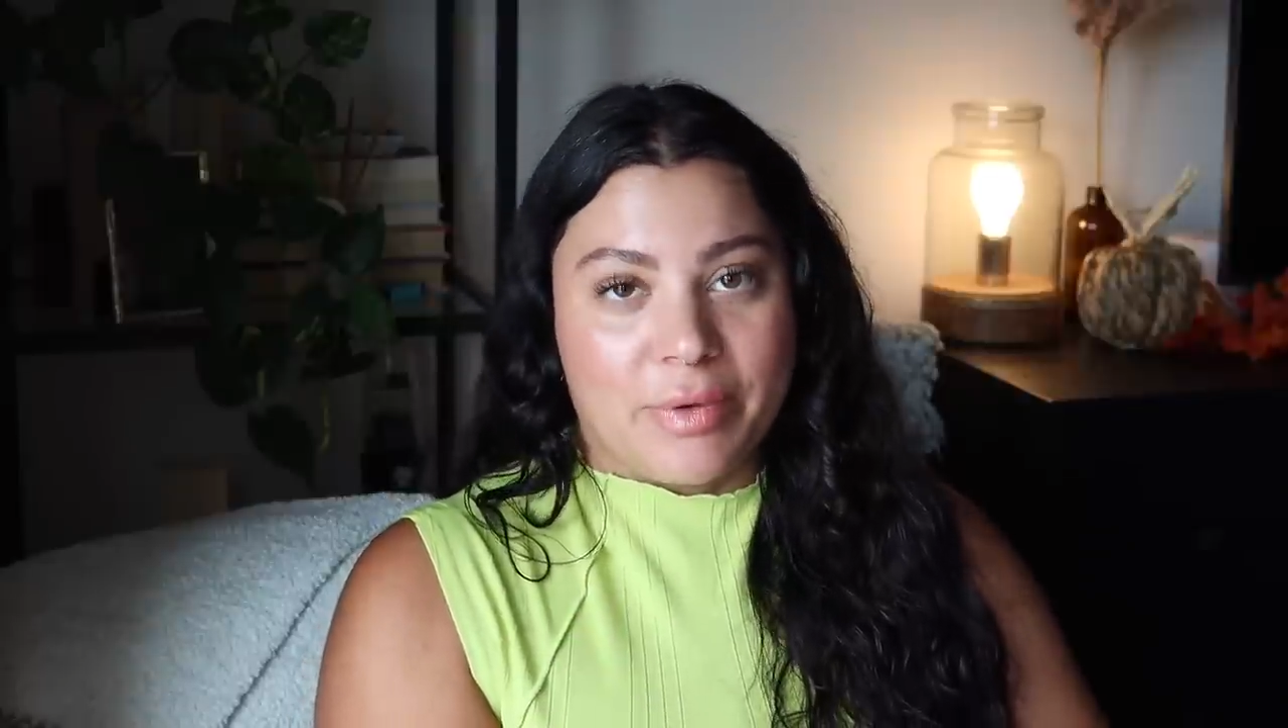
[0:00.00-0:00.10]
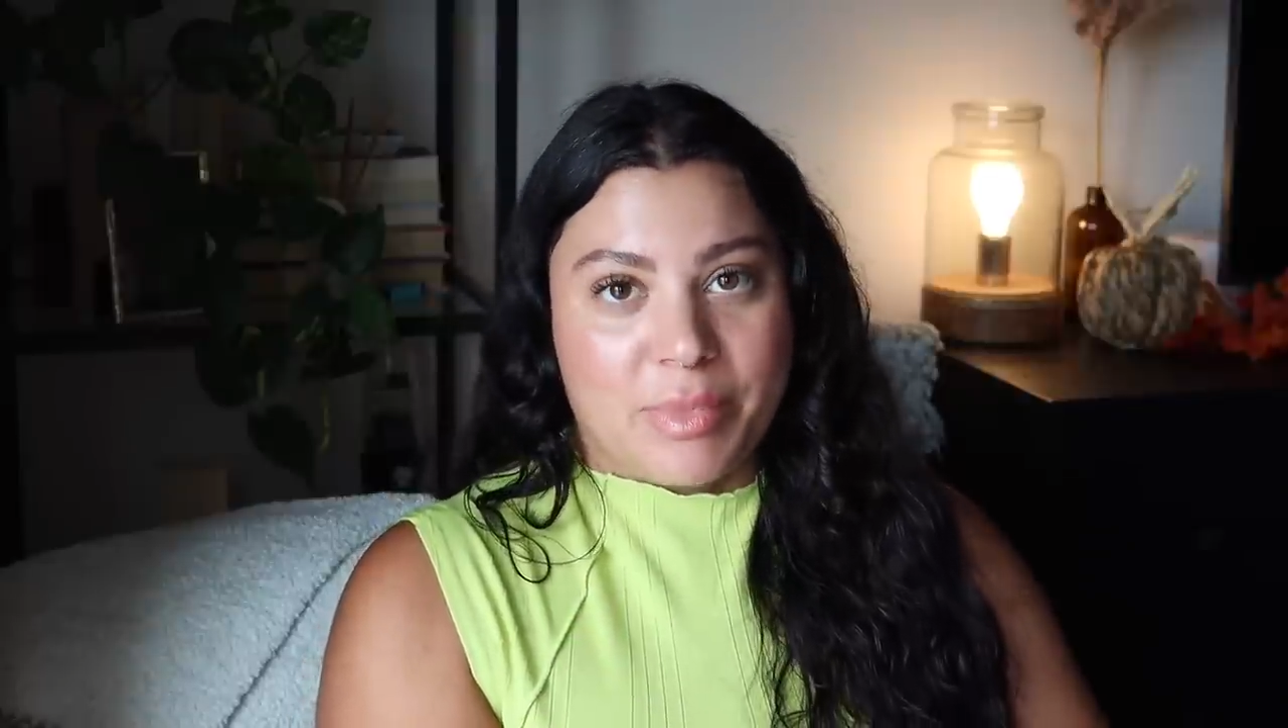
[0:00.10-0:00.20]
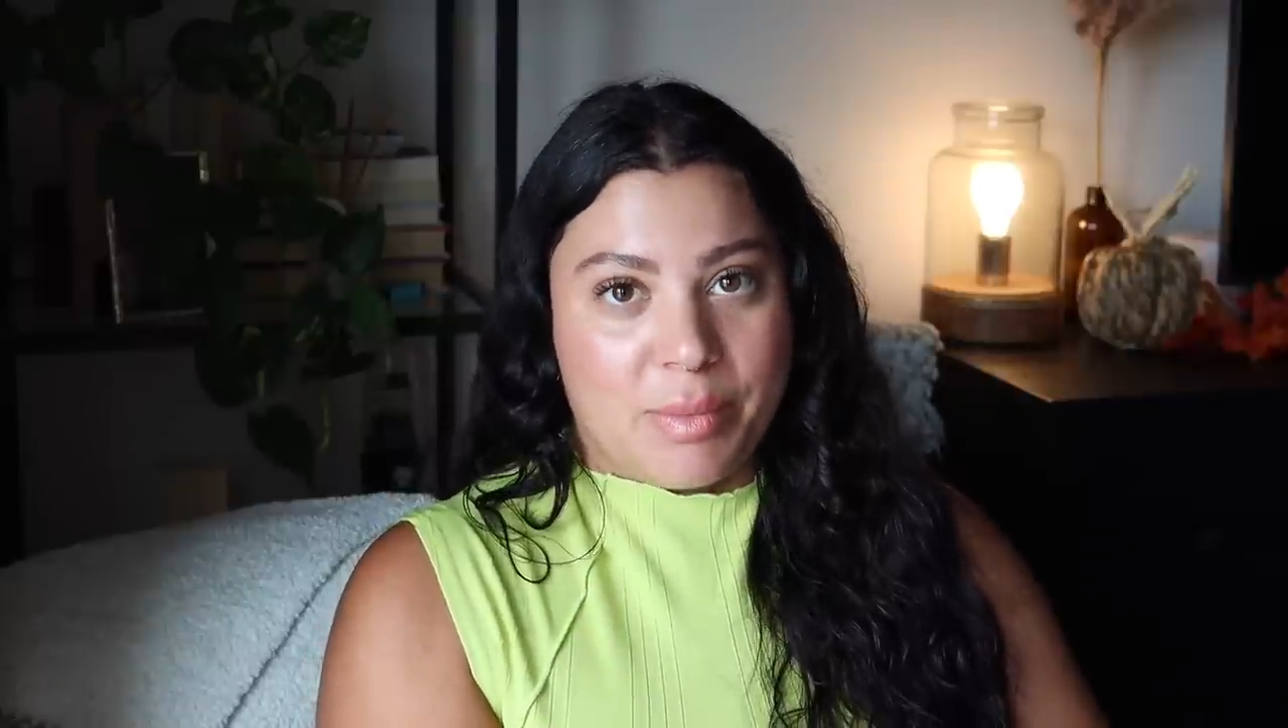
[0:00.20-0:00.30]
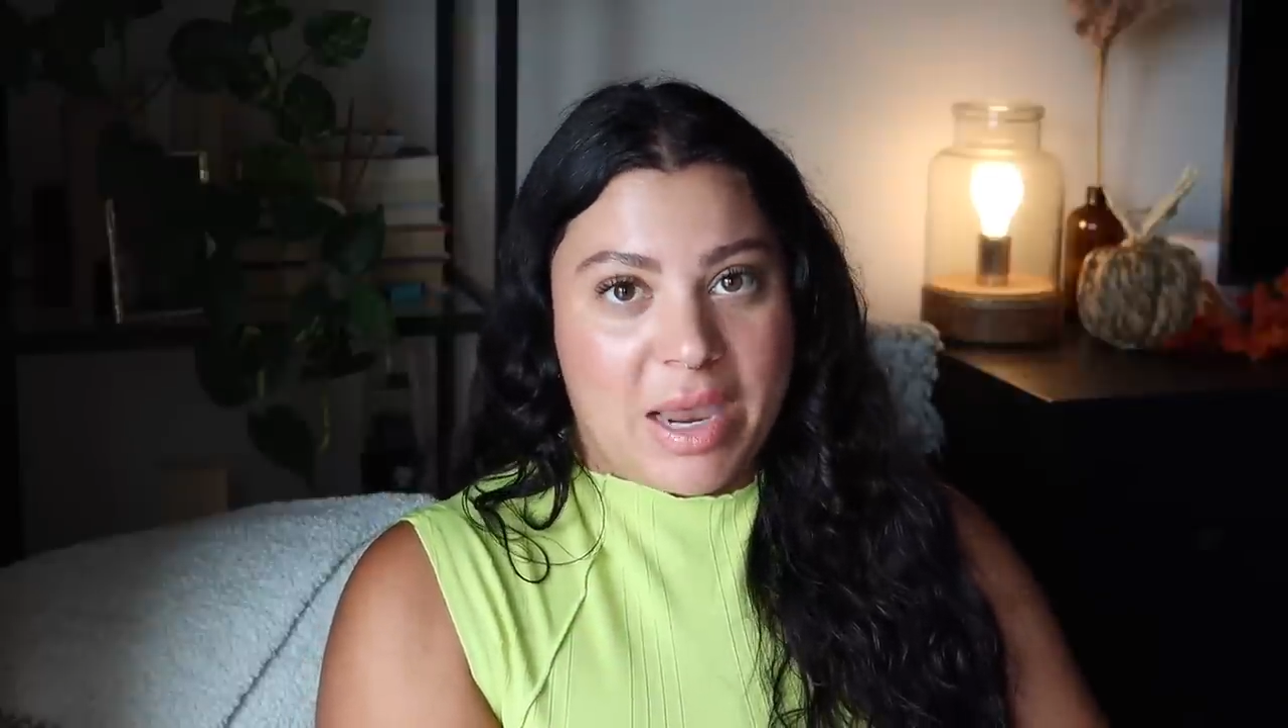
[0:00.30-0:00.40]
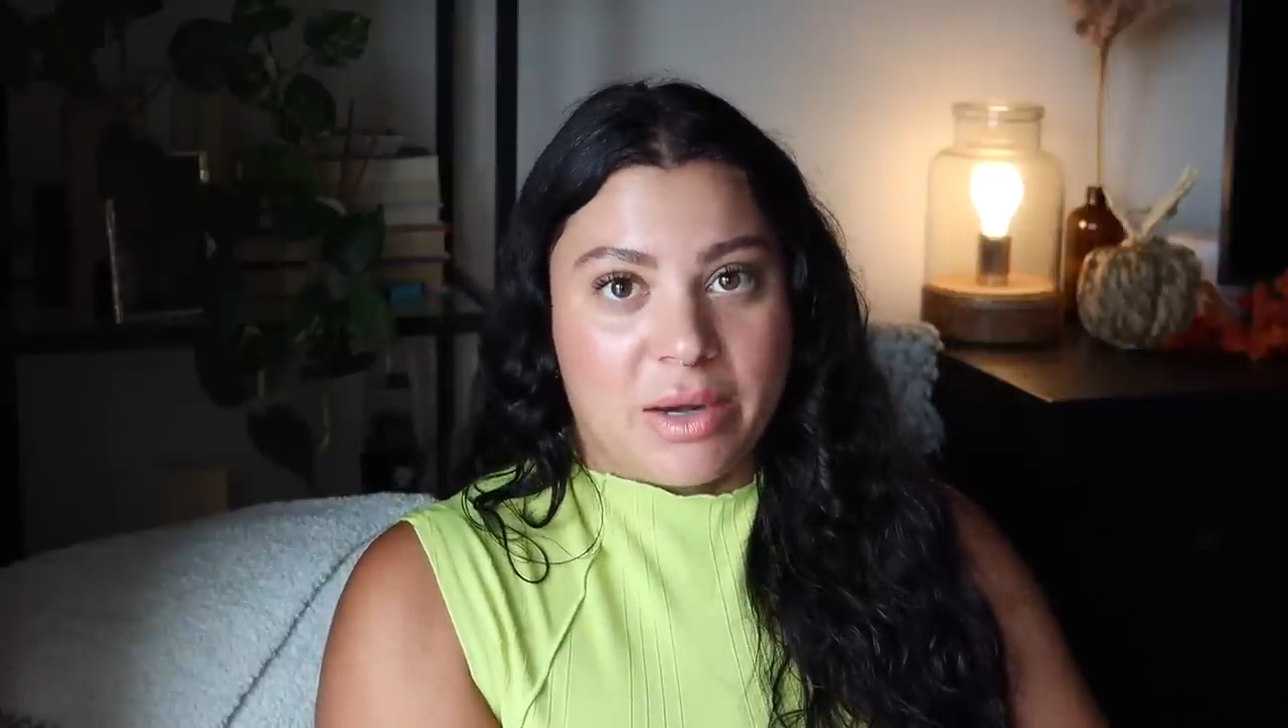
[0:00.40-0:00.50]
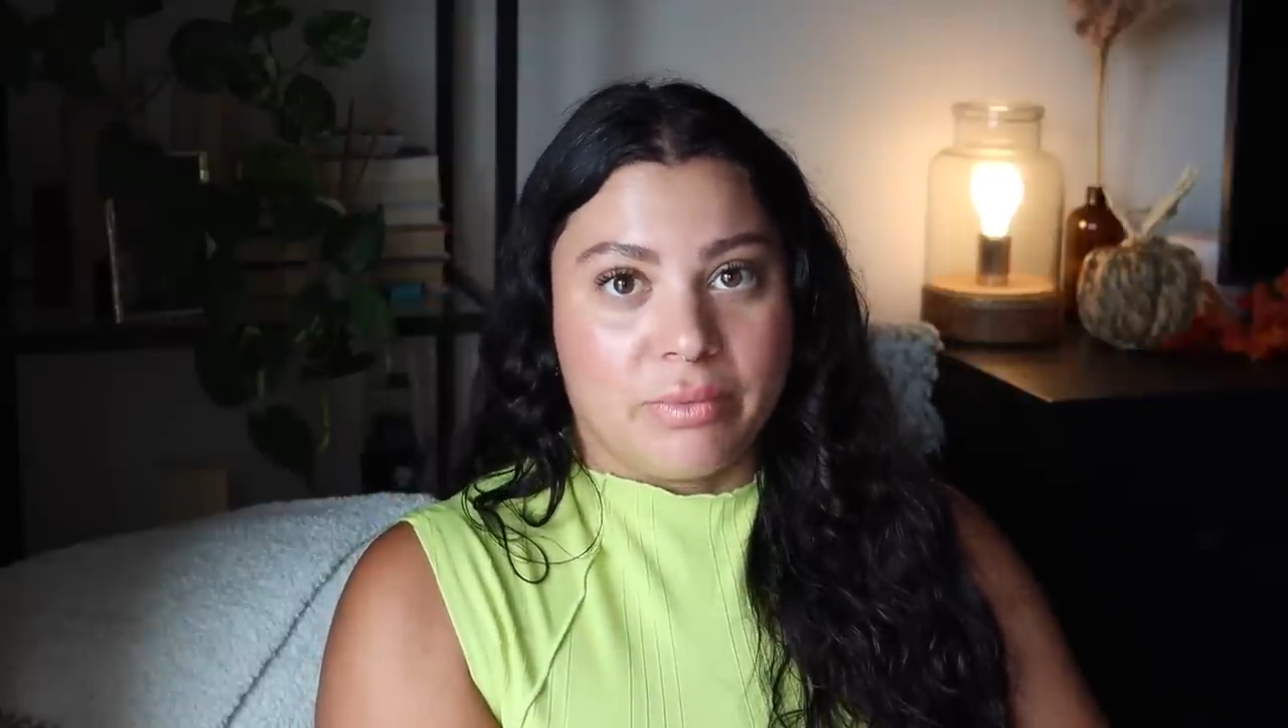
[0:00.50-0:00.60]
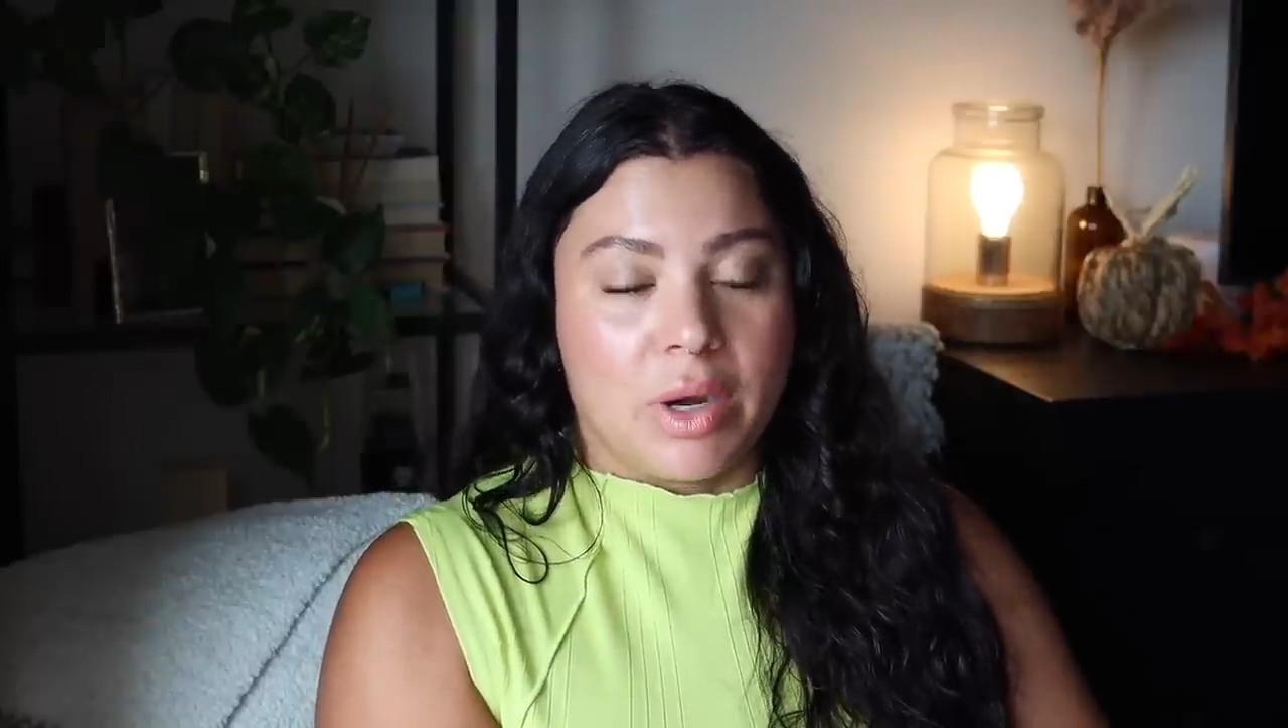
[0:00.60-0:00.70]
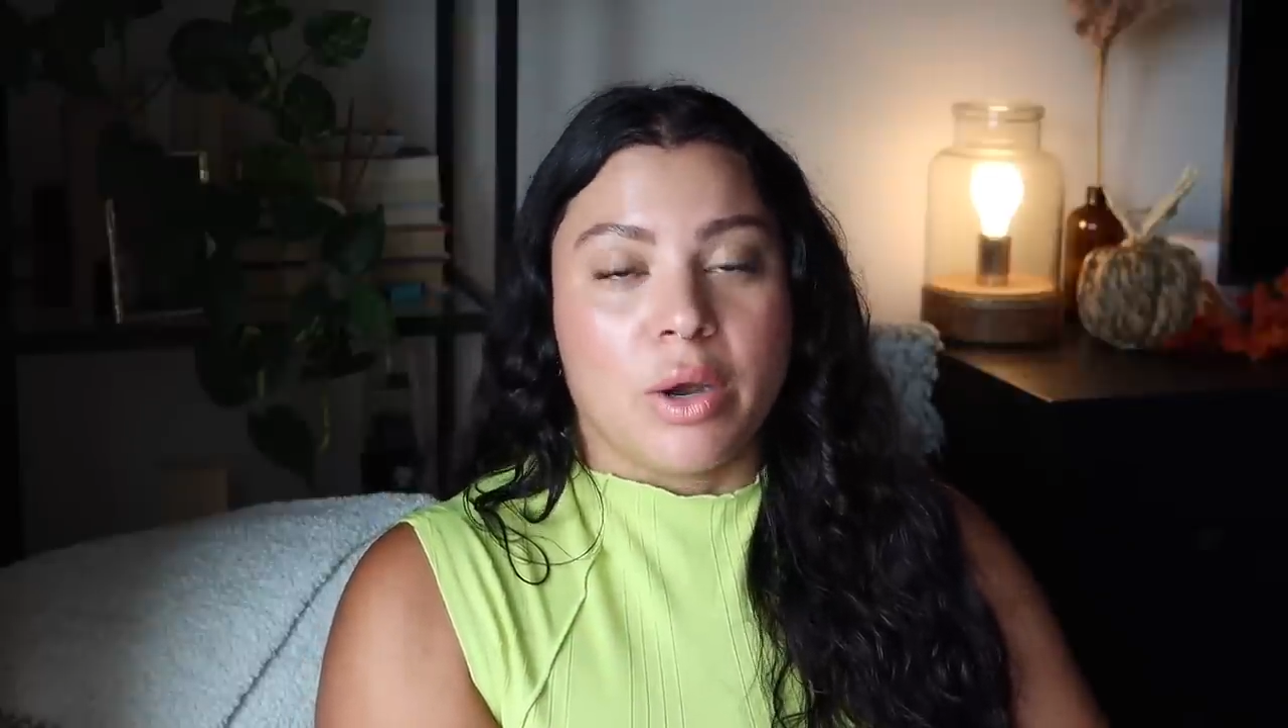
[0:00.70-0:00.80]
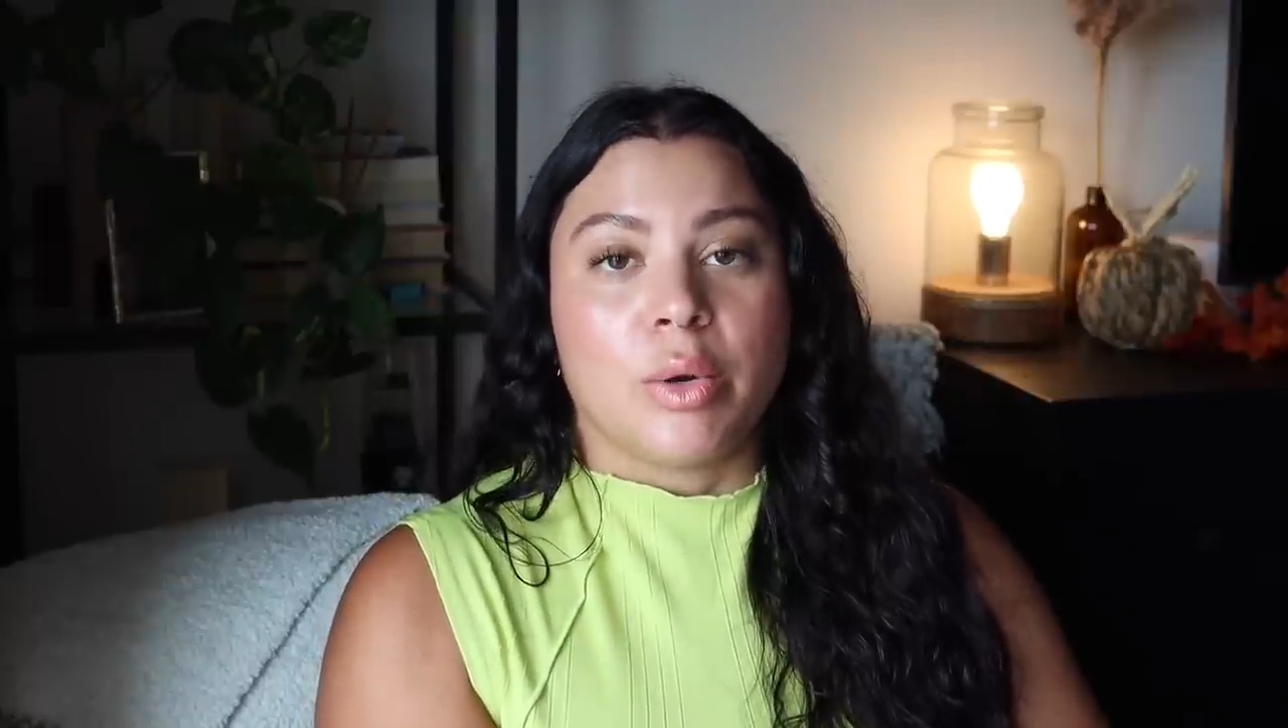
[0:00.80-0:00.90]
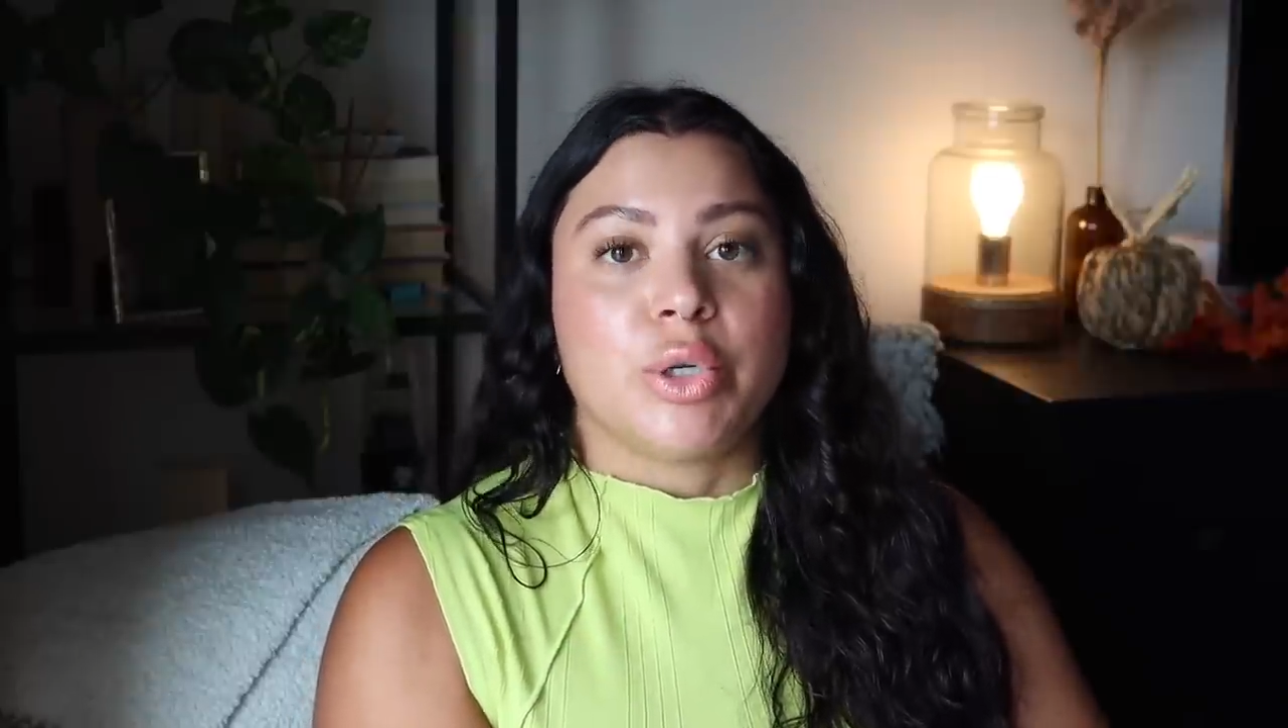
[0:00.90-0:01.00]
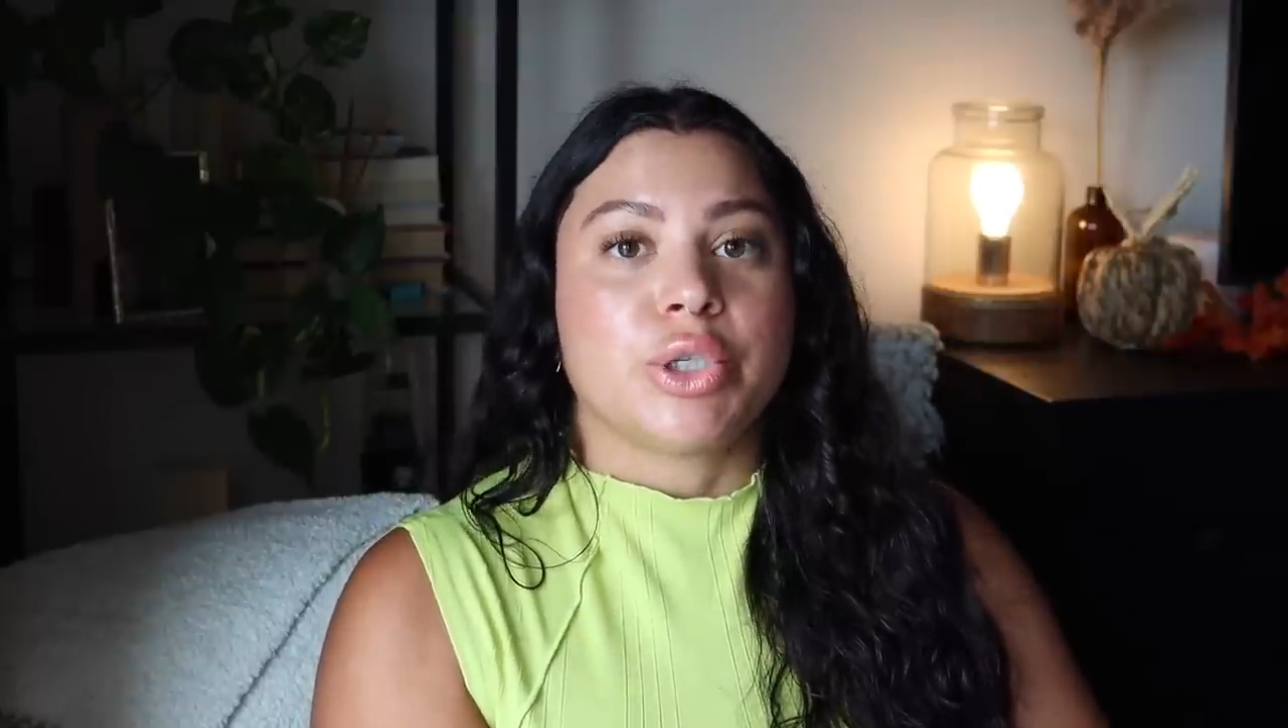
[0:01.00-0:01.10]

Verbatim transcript: from the main road.